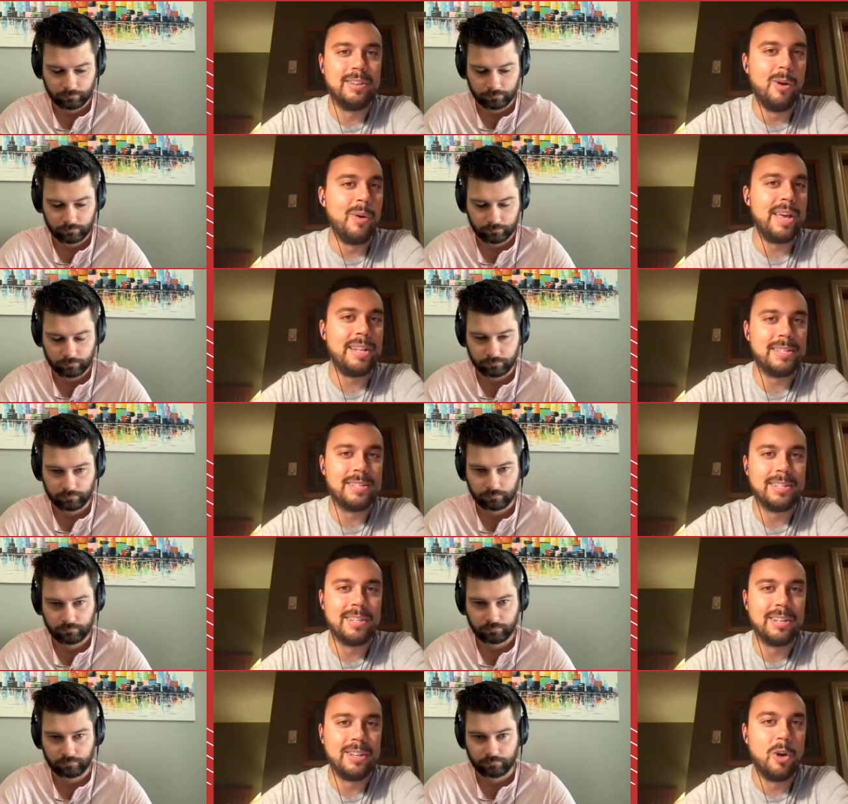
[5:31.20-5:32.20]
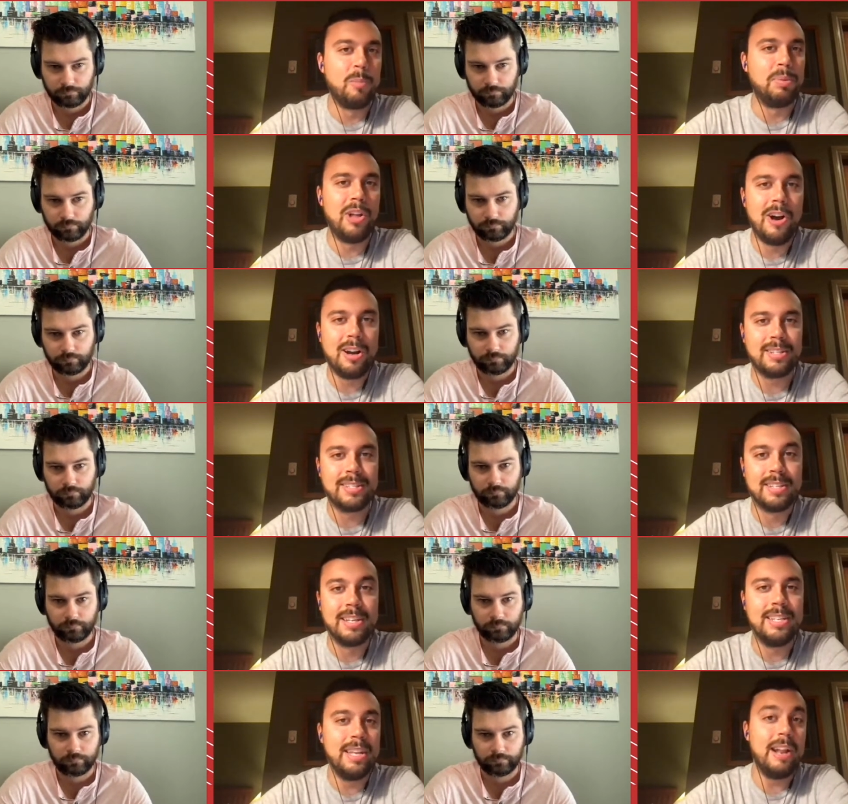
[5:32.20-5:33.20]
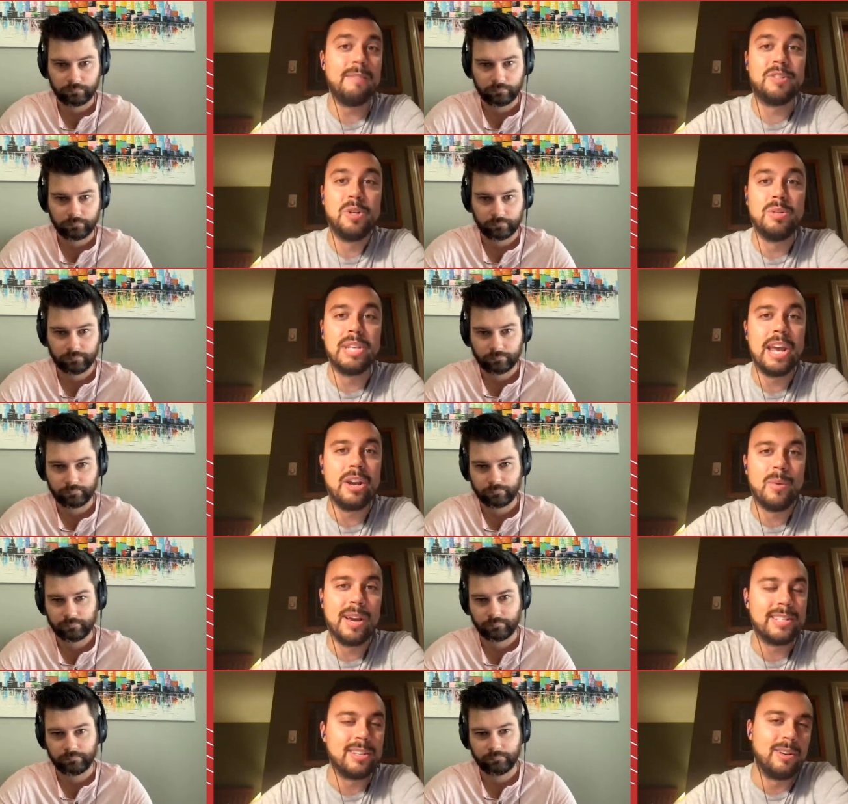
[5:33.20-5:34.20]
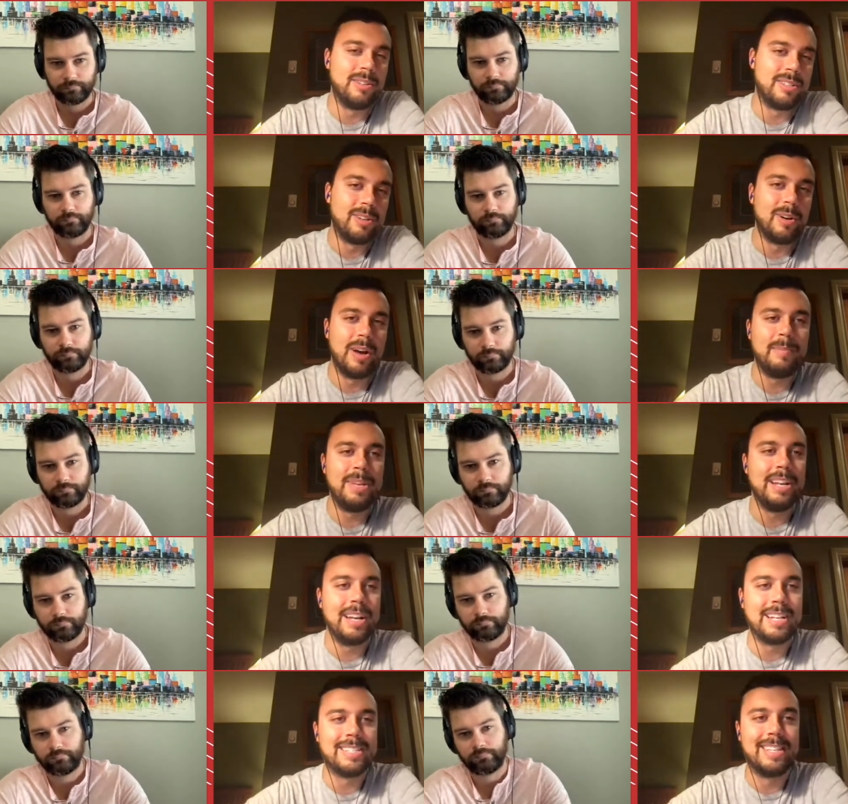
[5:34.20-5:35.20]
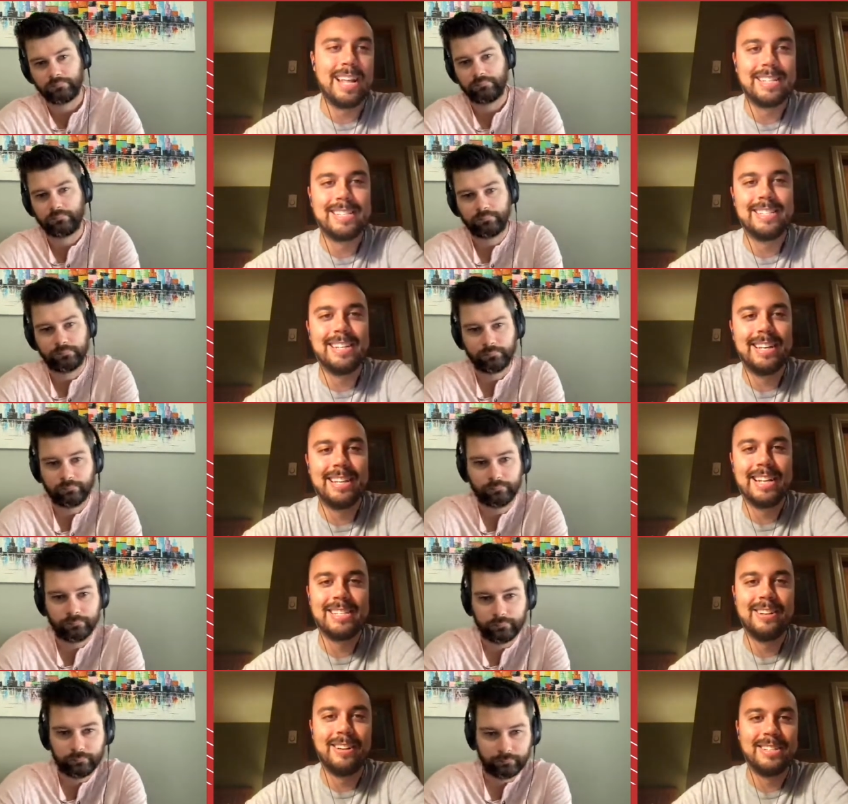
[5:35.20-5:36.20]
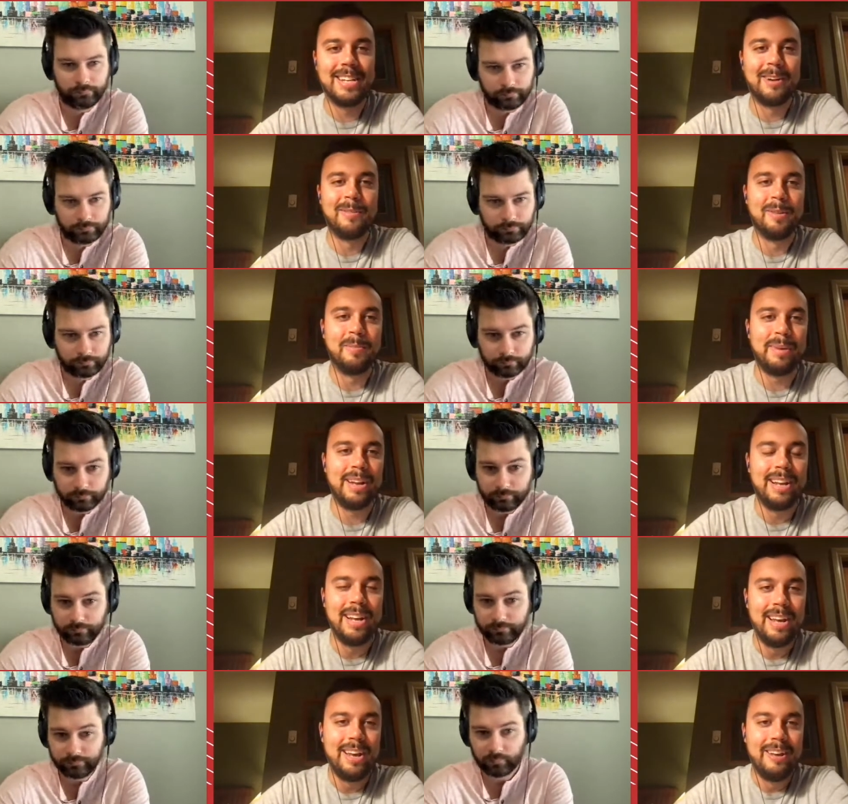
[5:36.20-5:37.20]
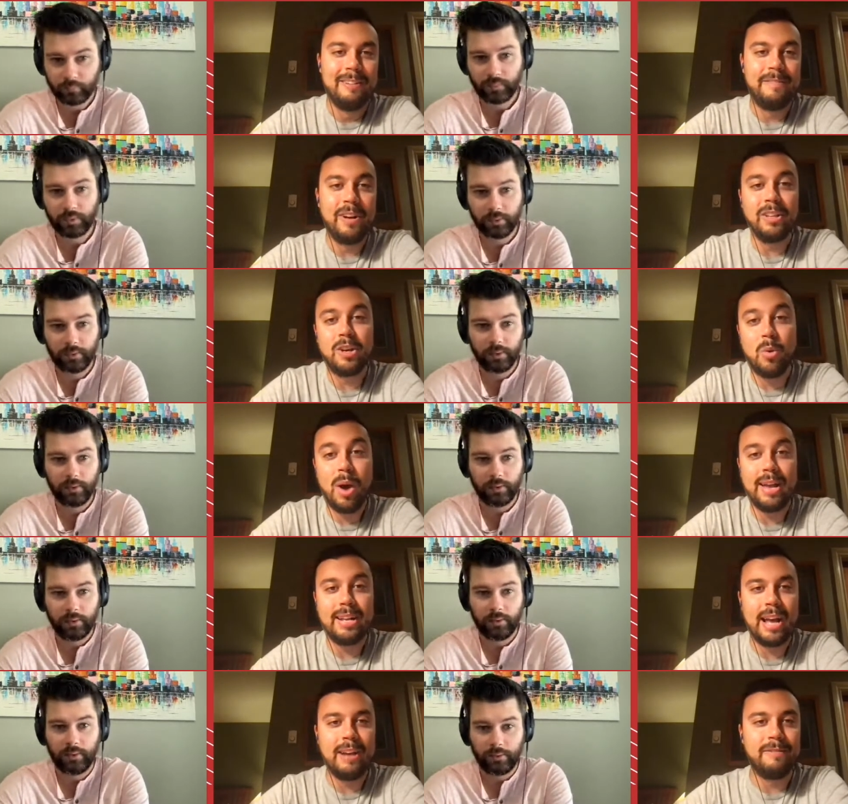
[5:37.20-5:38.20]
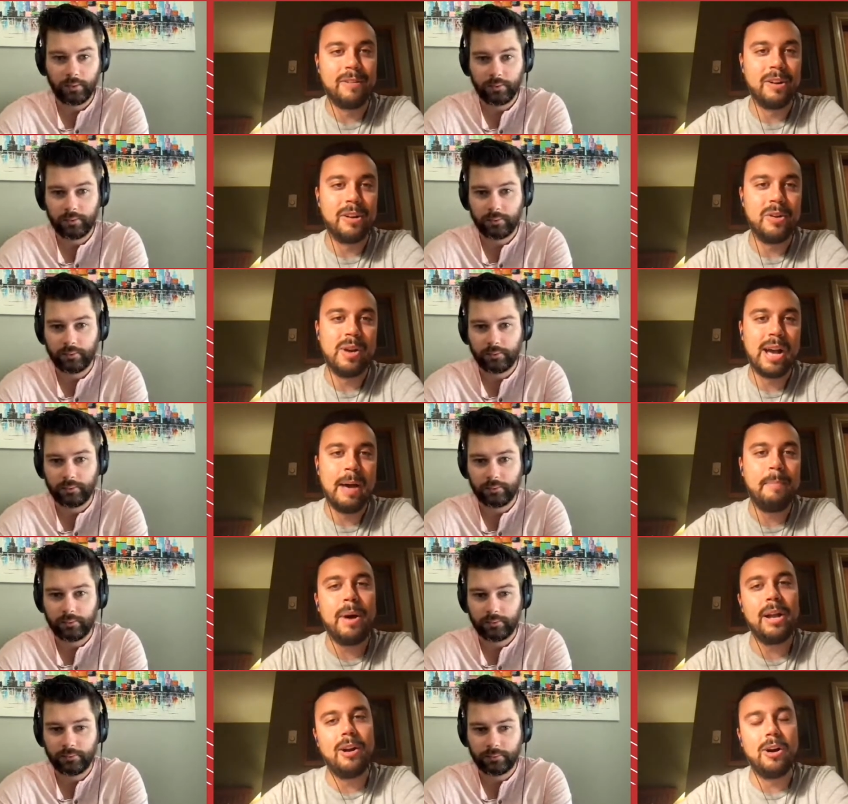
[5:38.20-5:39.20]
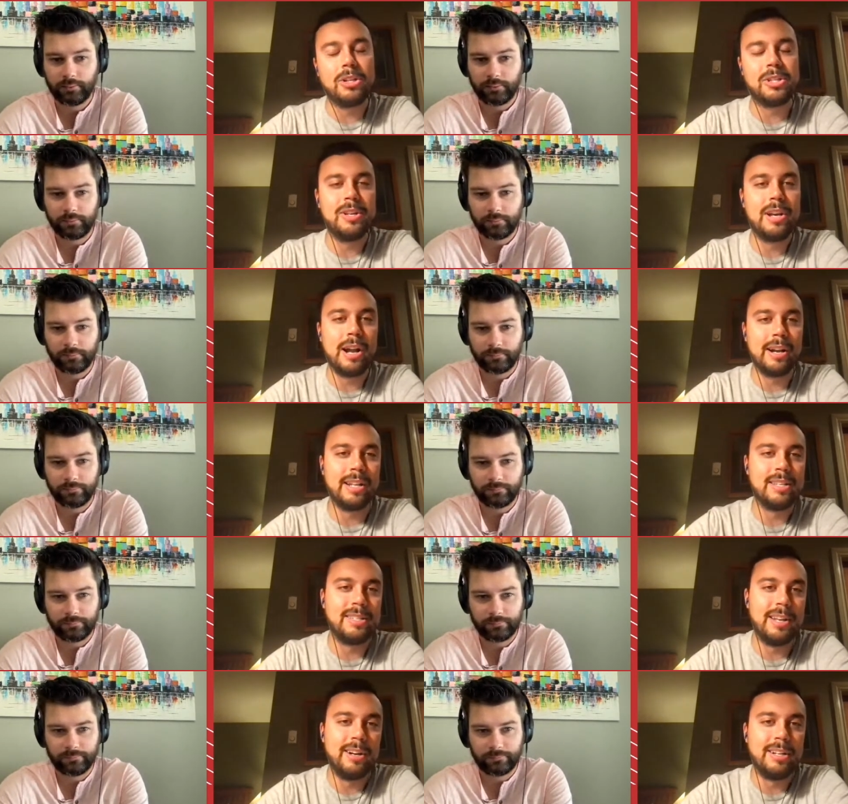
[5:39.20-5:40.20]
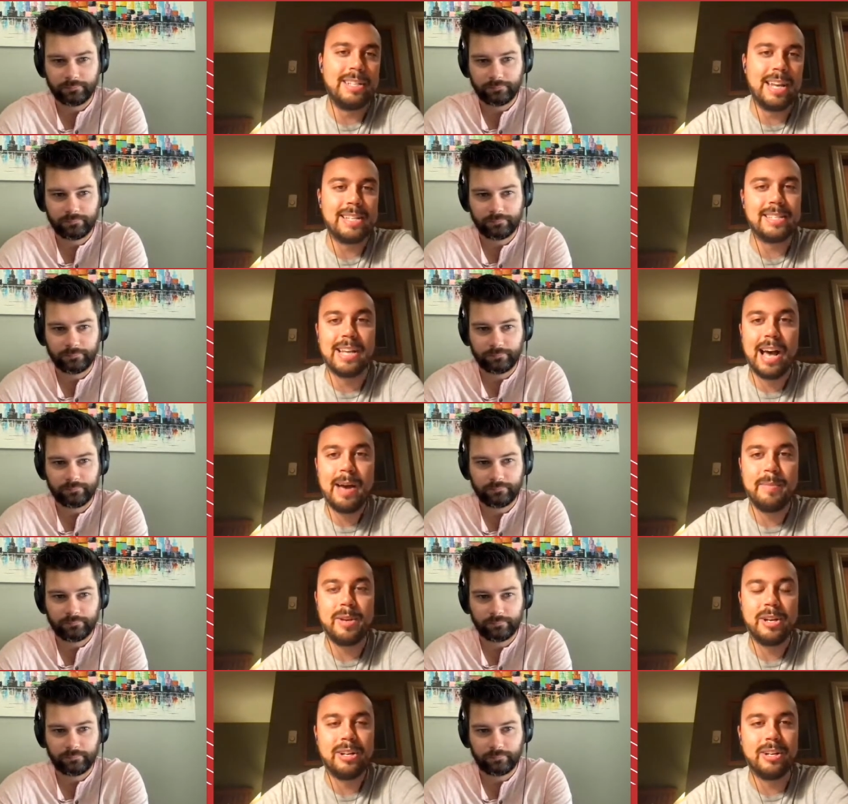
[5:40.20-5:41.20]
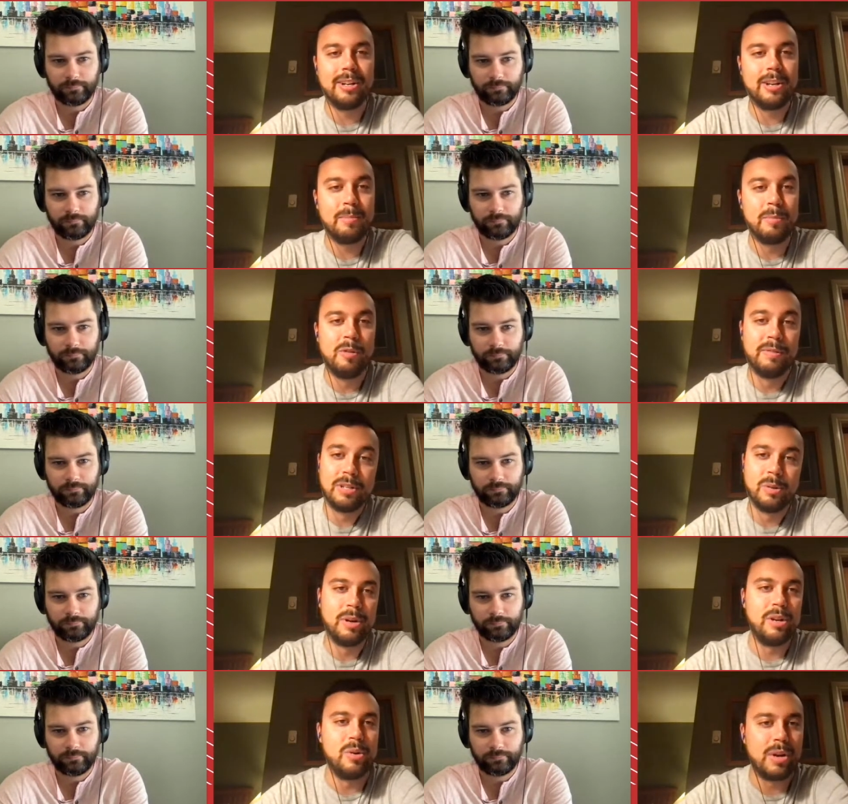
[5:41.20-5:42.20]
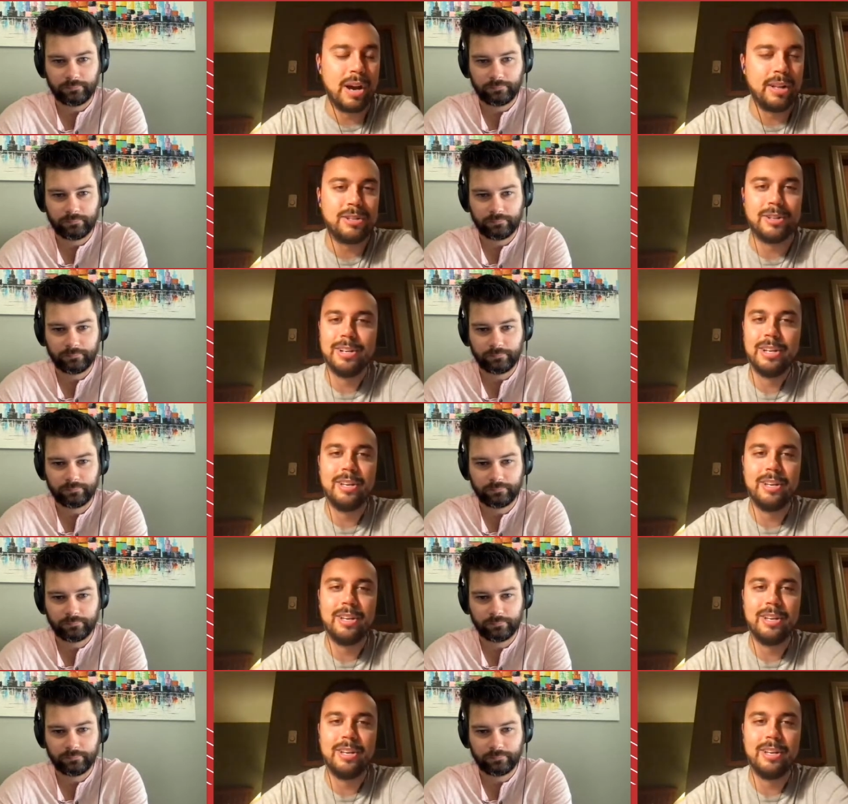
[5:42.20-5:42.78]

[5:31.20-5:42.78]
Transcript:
Speaker 1: no hits, no blocks. He did have 2 takeaways, though, so, I mean, I guess that's not terrible, but fairly quiet night for a new guy. But also, you got to consider it takes time. You're moving to a new country.